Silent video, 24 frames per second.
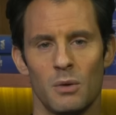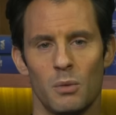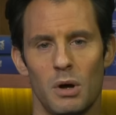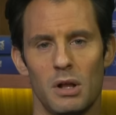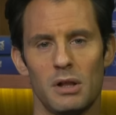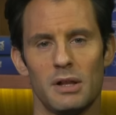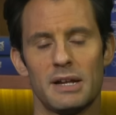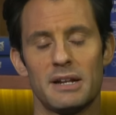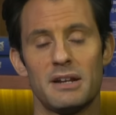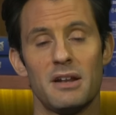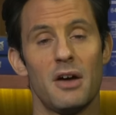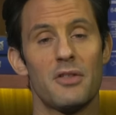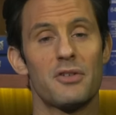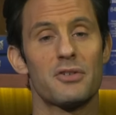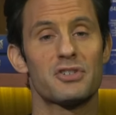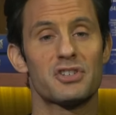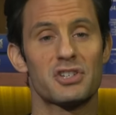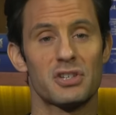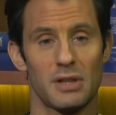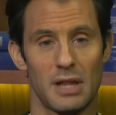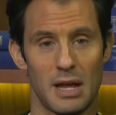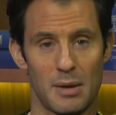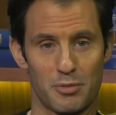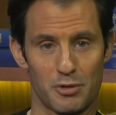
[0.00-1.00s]
Well, another
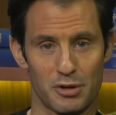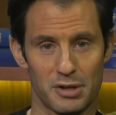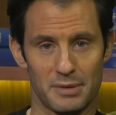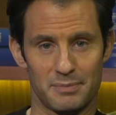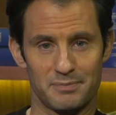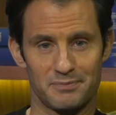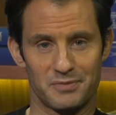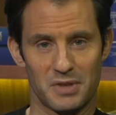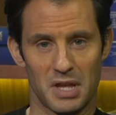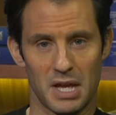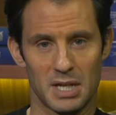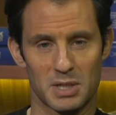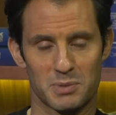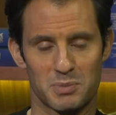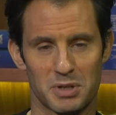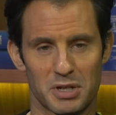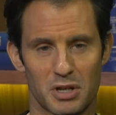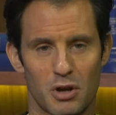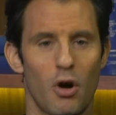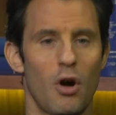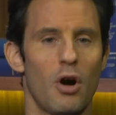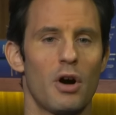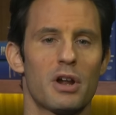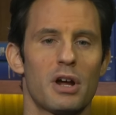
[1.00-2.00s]
celebrity has
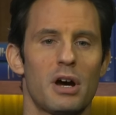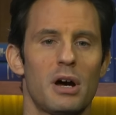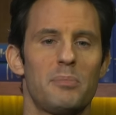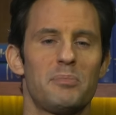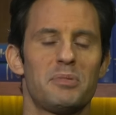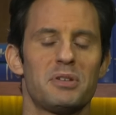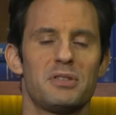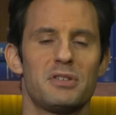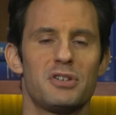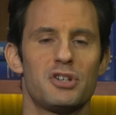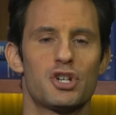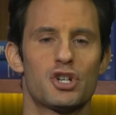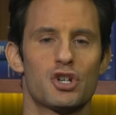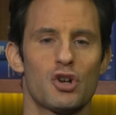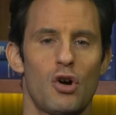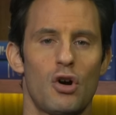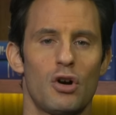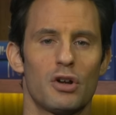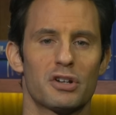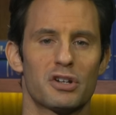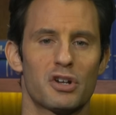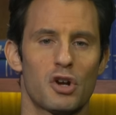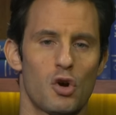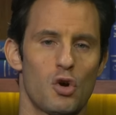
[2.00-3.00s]
been caught up in the
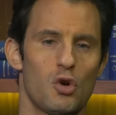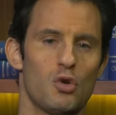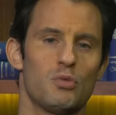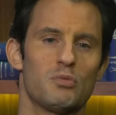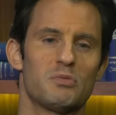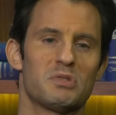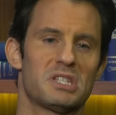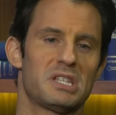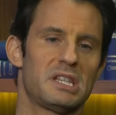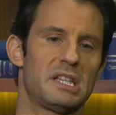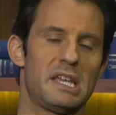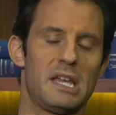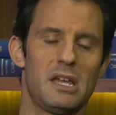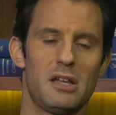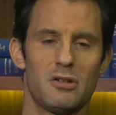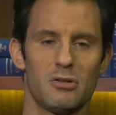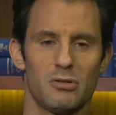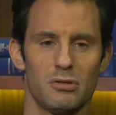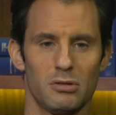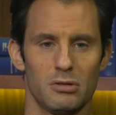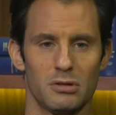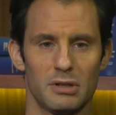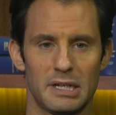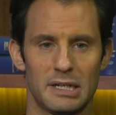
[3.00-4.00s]
Sean Combs
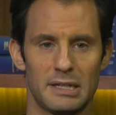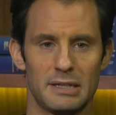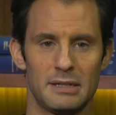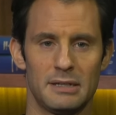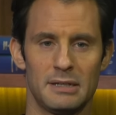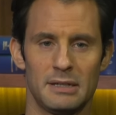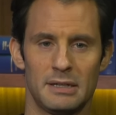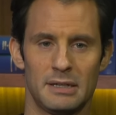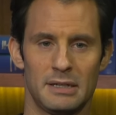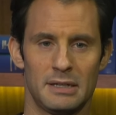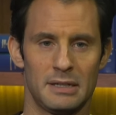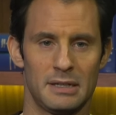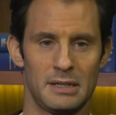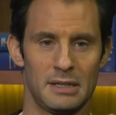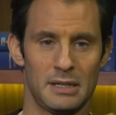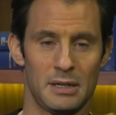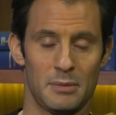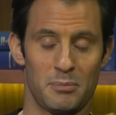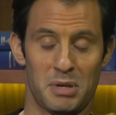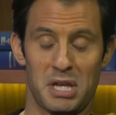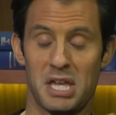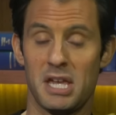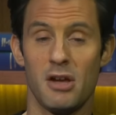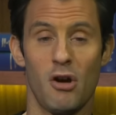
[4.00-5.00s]
legal and
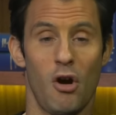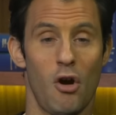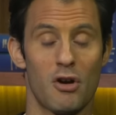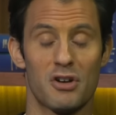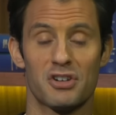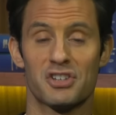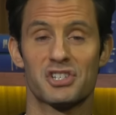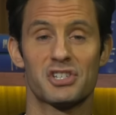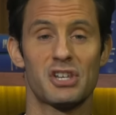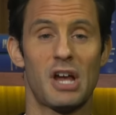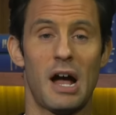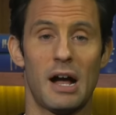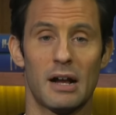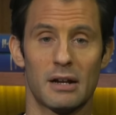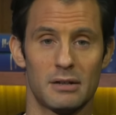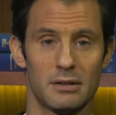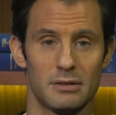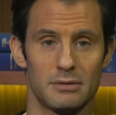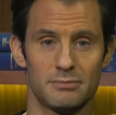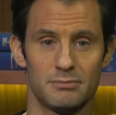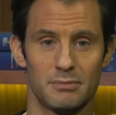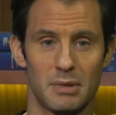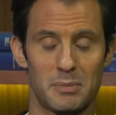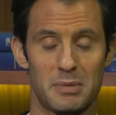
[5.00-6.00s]
PR
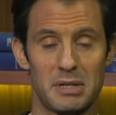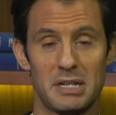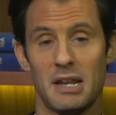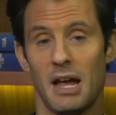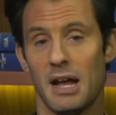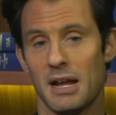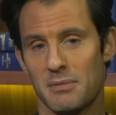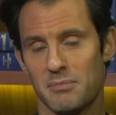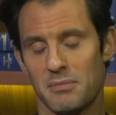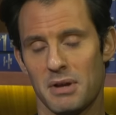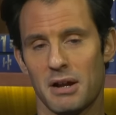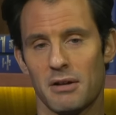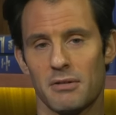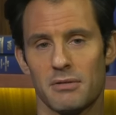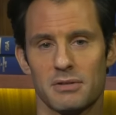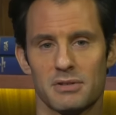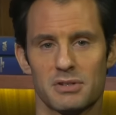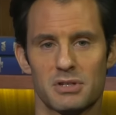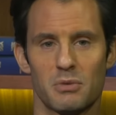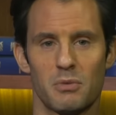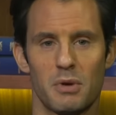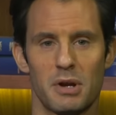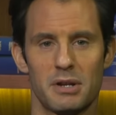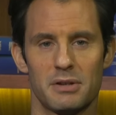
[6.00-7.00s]
saga, maybe nightmare
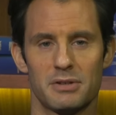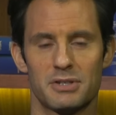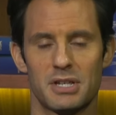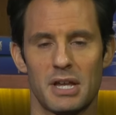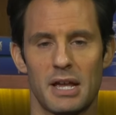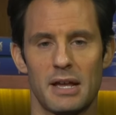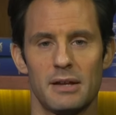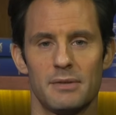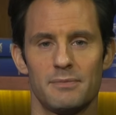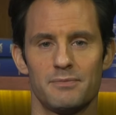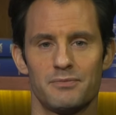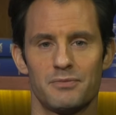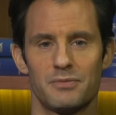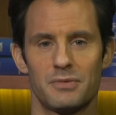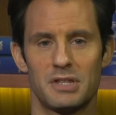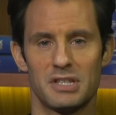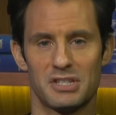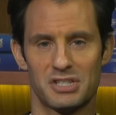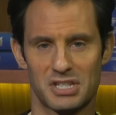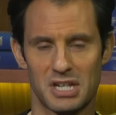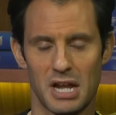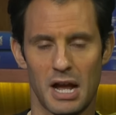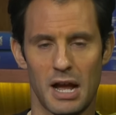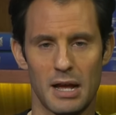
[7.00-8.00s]
is the way to say it.
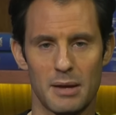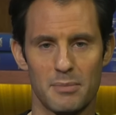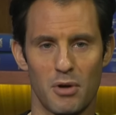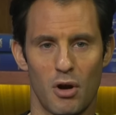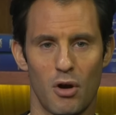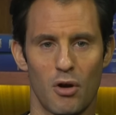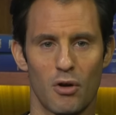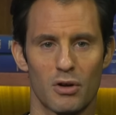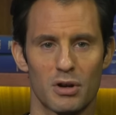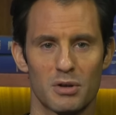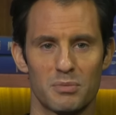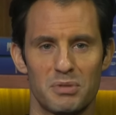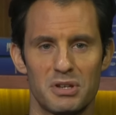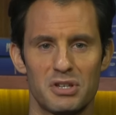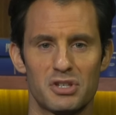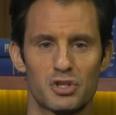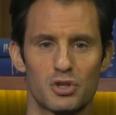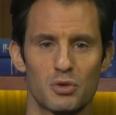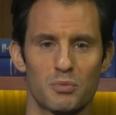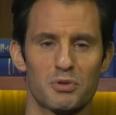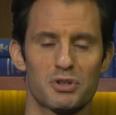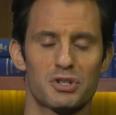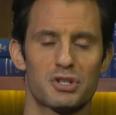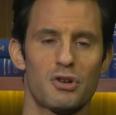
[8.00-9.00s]
This time, R&B
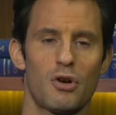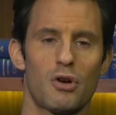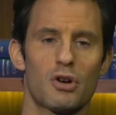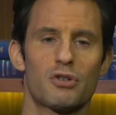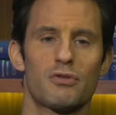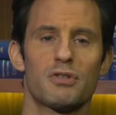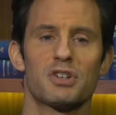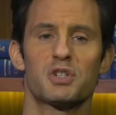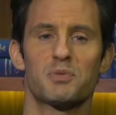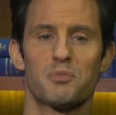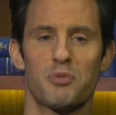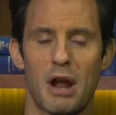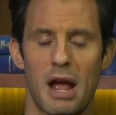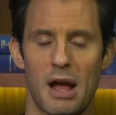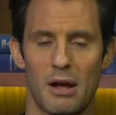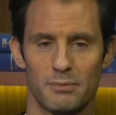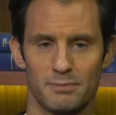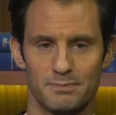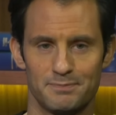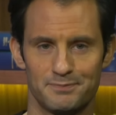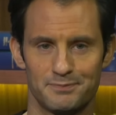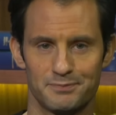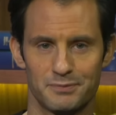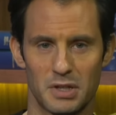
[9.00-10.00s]
superstar Chris
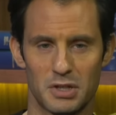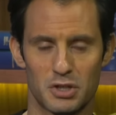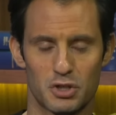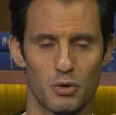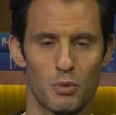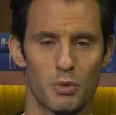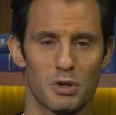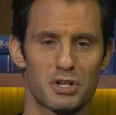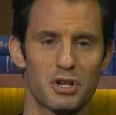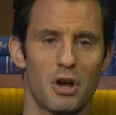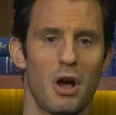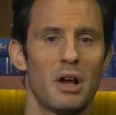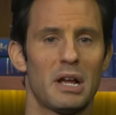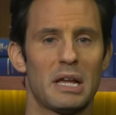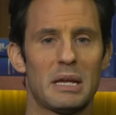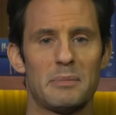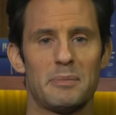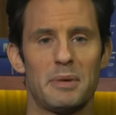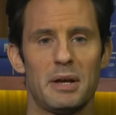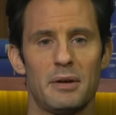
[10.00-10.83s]
Brown is who we're talking